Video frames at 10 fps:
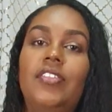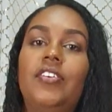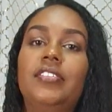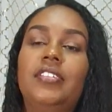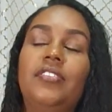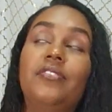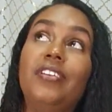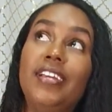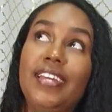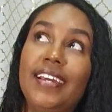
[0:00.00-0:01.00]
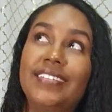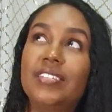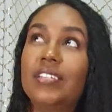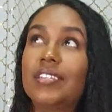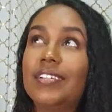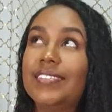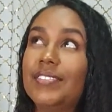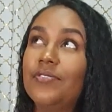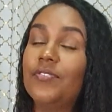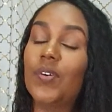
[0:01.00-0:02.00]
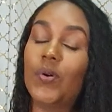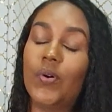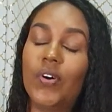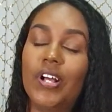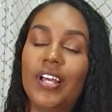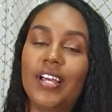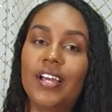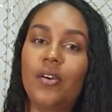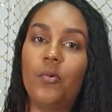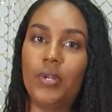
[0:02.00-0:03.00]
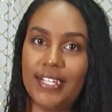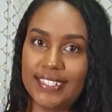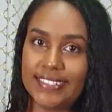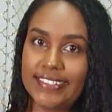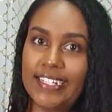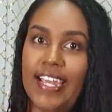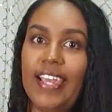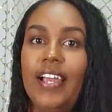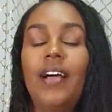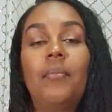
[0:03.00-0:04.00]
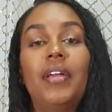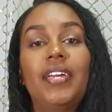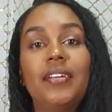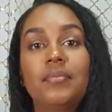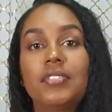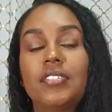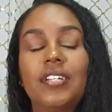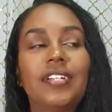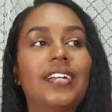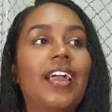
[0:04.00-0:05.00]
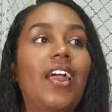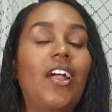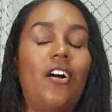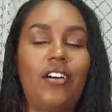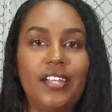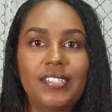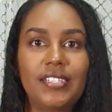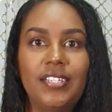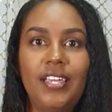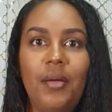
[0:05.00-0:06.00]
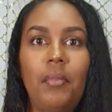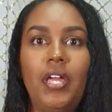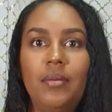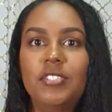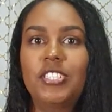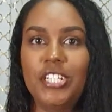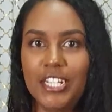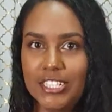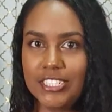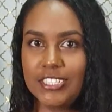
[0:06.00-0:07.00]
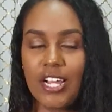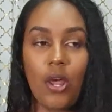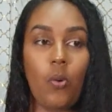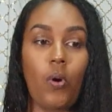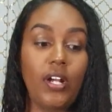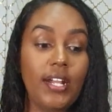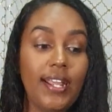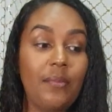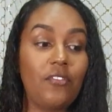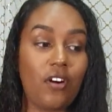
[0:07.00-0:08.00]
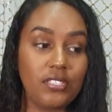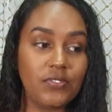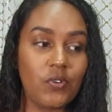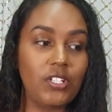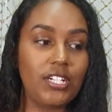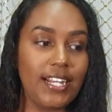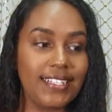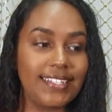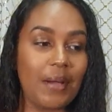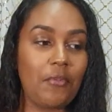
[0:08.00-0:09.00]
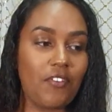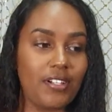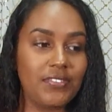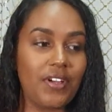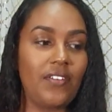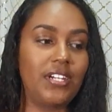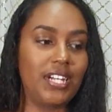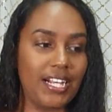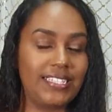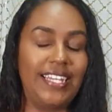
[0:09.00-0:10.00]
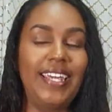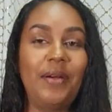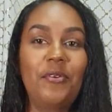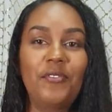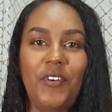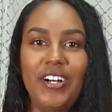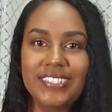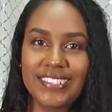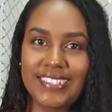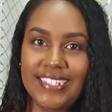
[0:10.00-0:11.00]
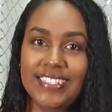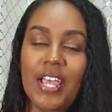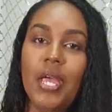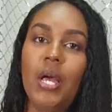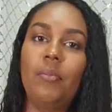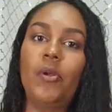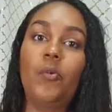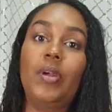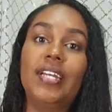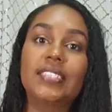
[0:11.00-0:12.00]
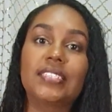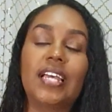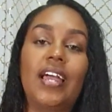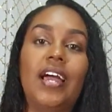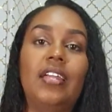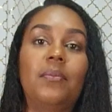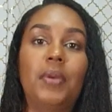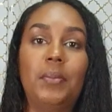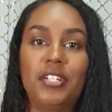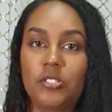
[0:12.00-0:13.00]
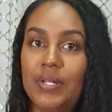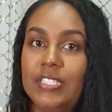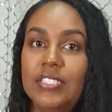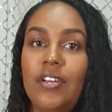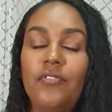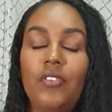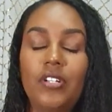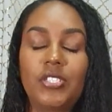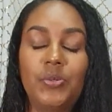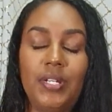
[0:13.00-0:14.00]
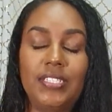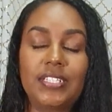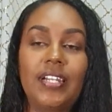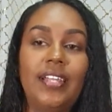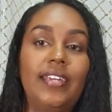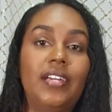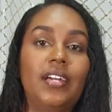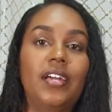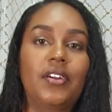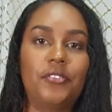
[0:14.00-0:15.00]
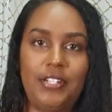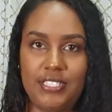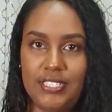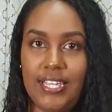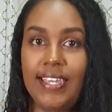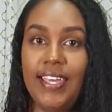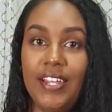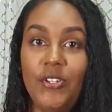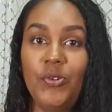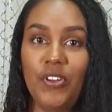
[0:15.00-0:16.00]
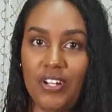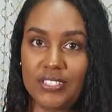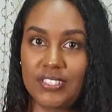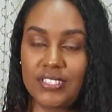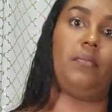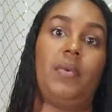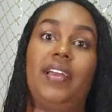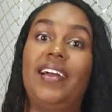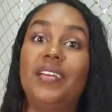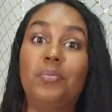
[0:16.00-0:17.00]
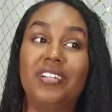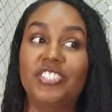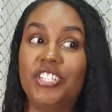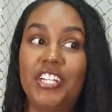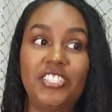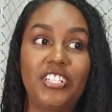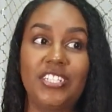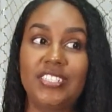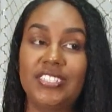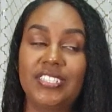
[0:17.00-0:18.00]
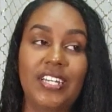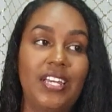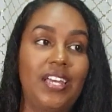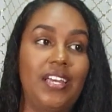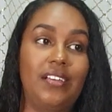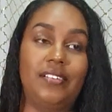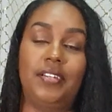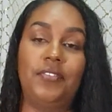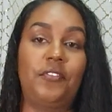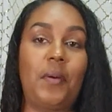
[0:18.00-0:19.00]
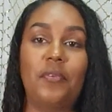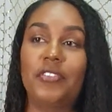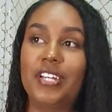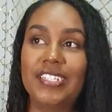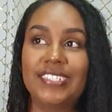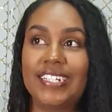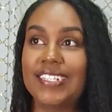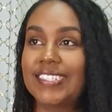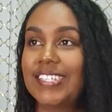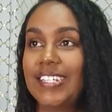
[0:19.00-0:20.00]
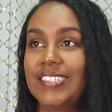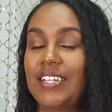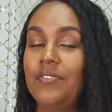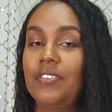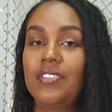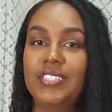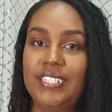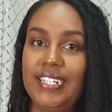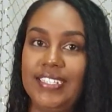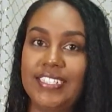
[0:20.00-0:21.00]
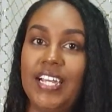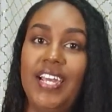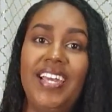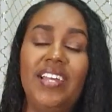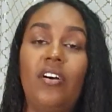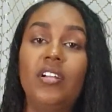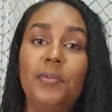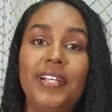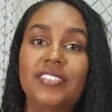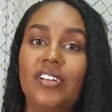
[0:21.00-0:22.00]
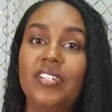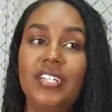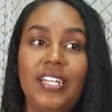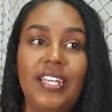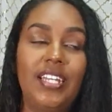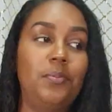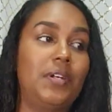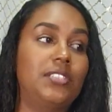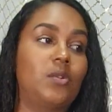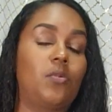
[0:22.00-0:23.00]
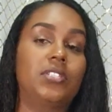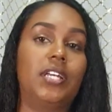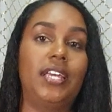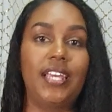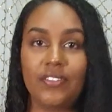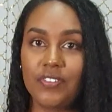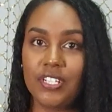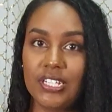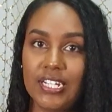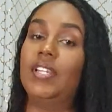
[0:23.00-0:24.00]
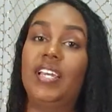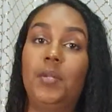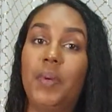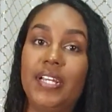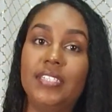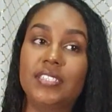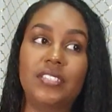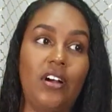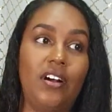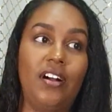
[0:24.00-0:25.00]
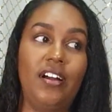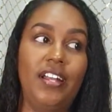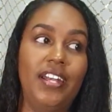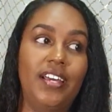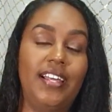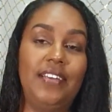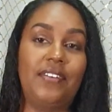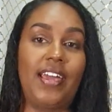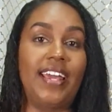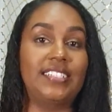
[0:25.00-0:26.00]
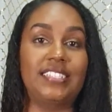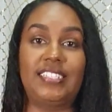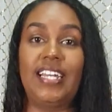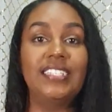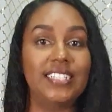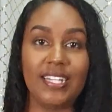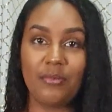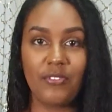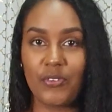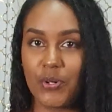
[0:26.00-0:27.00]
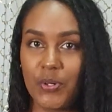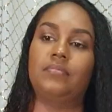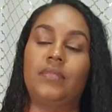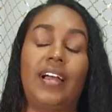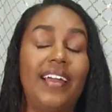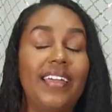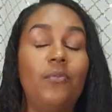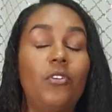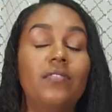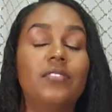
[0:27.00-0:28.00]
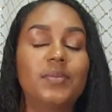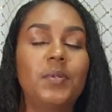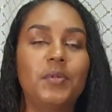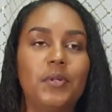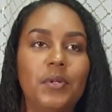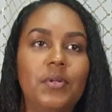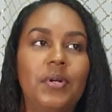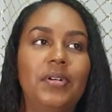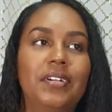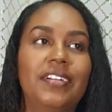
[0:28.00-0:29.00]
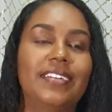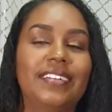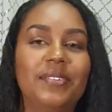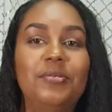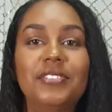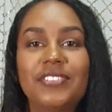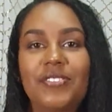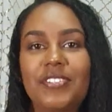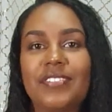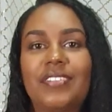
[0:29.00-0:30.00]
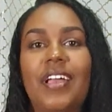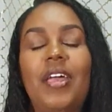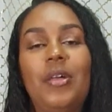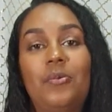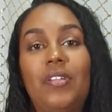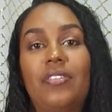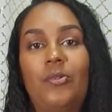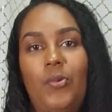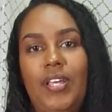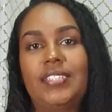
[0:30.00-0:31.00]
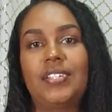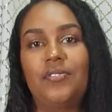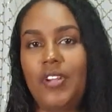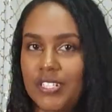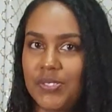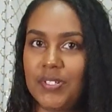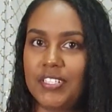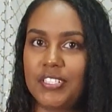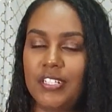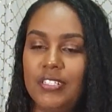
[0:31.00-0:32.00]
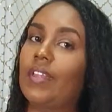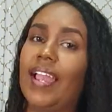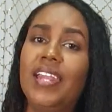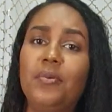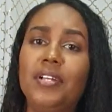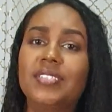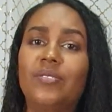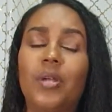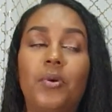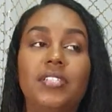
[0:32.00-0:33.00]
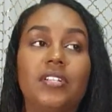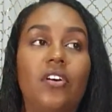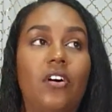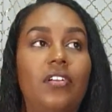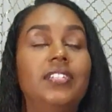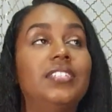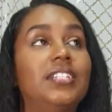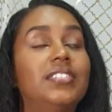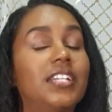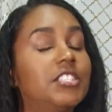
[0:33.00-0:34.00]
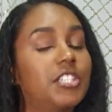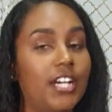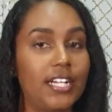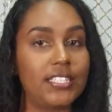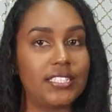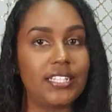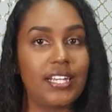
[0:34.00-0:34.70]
33 to 34 waist, and my hips, honestly, my hips change. One day I'm a 44, the next day I'm a 45, and the next day I'm a 46. My weight and my measurements fluctuate like crazy. I kid you not. My high bust changes from 36, 37, 38. It all depends on the day. It depends on what I ate for the day. It depends on if I exercised the day before. I am one of those people who struggle with weight fluctuation. Anyway, so I went according to the size chart,